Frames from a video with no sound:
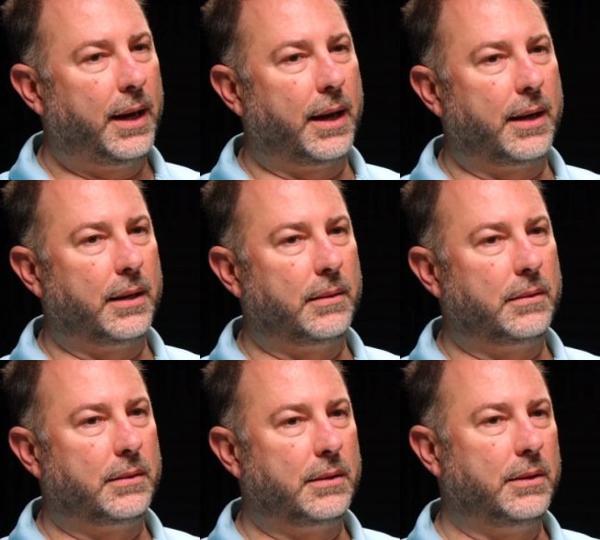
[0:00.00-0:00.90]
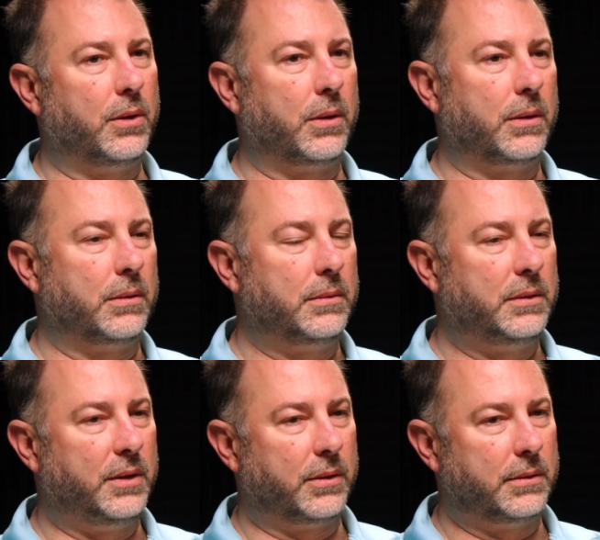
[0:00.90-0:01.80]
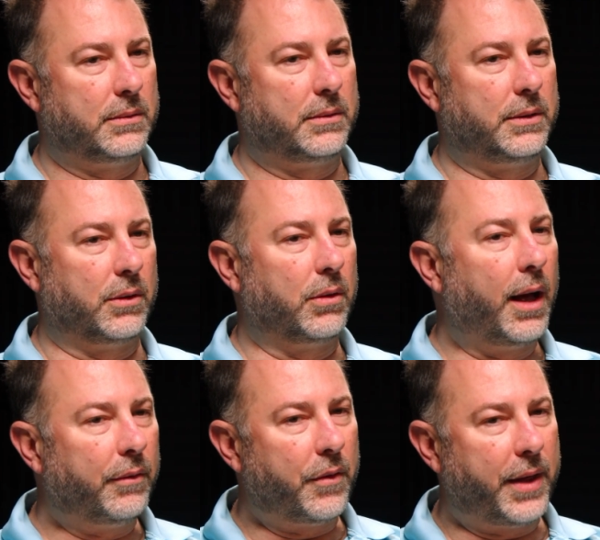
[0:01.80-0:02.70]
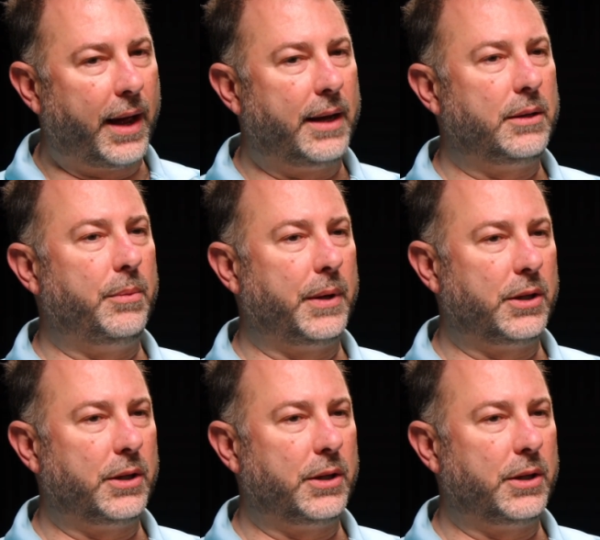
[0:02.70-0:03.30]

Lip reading: And your love of that, you're being